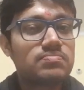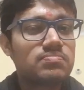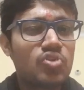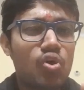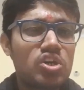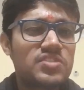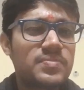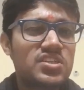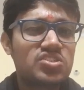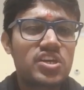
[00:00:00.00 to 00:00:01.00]

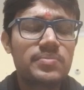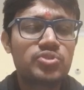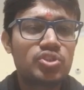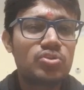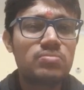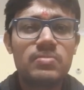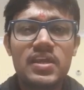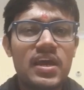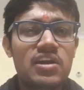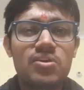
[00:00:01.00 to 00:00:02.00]
cosmic strip show.
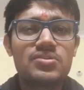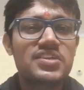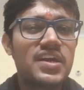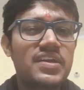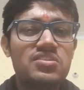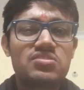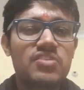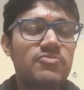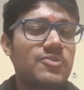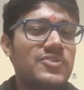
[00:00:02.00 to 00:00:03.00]
Electrons getting
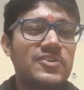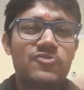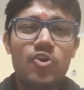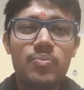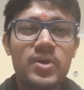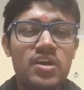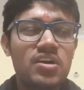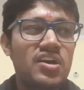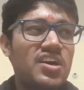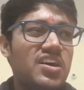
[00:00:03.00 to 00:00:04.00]
stripped away,
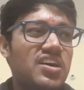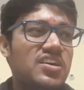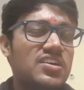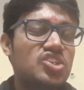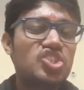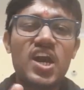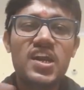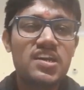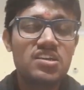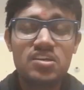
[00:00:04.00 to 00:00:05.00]
forming
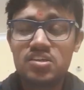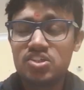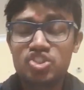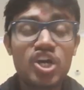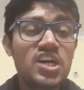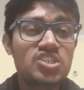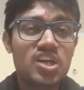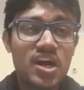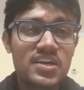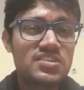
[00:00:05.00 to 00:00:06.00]
charged
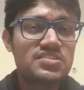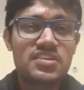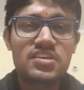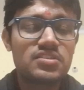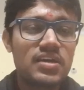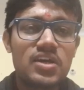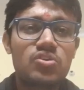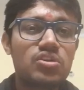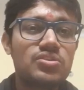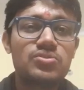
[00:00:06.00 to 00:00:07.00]
ions and
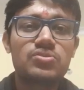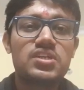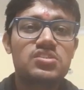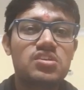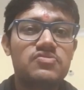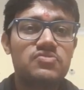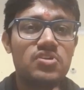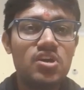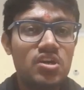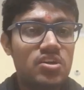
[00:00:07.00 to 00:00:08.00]
all. You know this stuff,
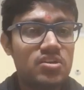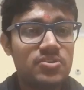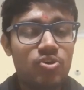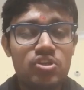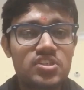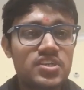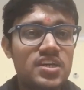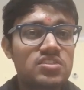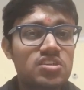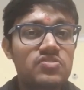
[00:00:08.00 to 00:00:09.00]
all the
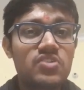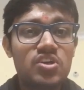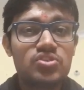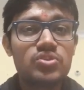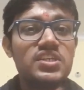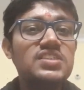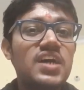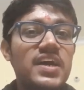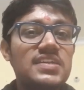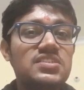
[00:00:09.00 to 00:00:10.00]
science stuff. So these
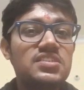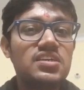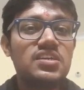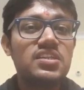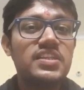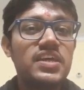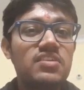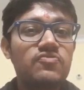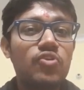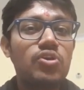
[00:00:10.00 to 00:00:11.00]
ions
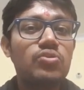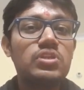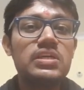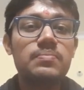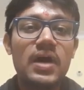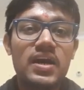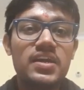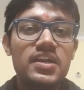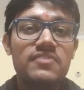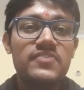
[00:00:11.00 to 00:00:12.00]
then follow the
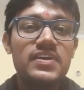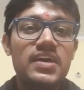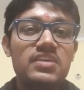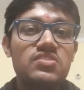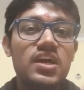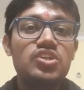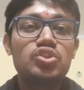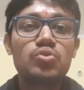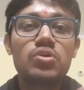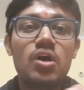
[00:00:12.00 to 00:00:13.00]
magnetic field lines and
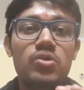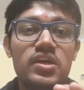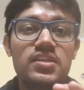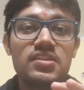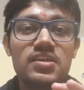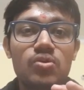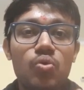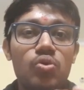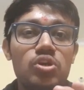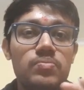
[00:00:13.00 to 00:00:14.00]
shoot out in the
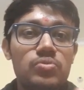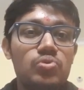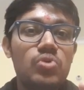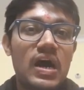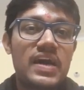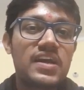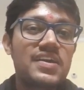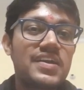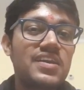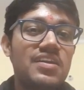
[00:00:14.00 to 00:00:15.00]
cold blue ion
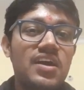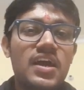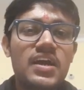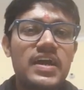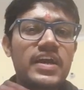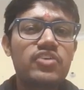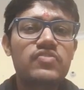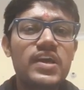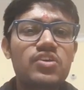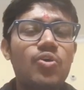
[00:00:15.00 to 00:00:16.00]
tail, kind of
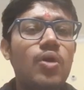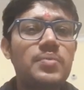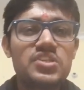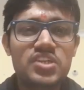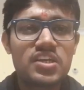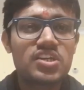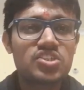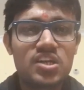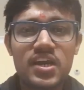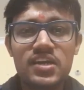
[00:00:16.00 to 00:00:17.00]
like comet
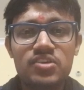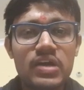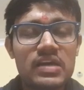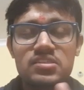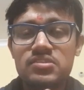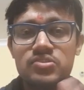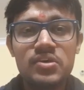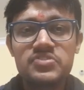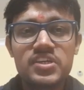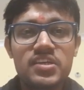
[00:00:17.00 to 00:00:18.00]
signature, right? Yeah, you
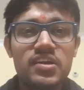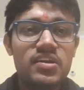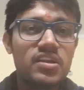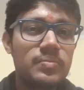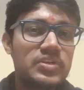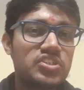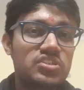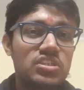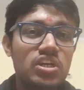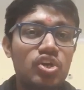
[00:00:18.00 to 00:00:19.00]
have seen it in
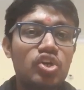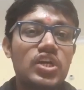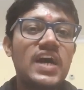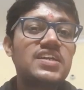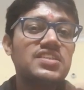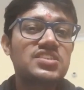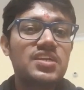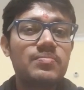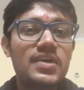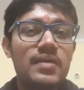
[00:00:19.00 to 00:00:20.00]
images. At the
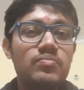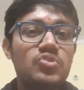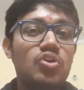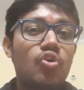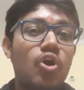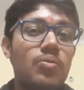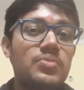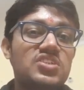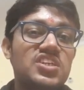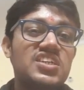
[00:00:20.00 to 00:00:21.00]
same time, the
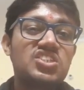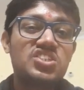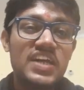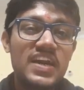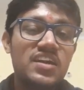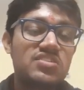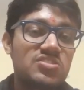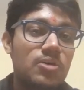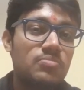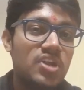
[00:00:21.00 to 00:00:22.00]
comet is shedding
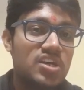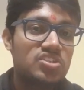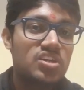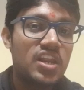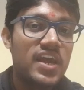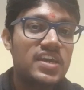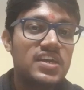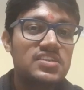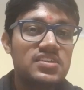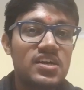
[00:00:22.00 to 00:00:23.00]
some dust, like
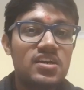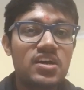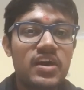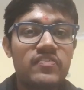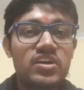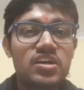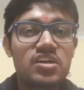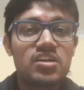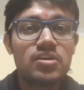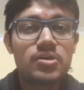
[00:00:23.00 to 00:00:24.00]
it's having a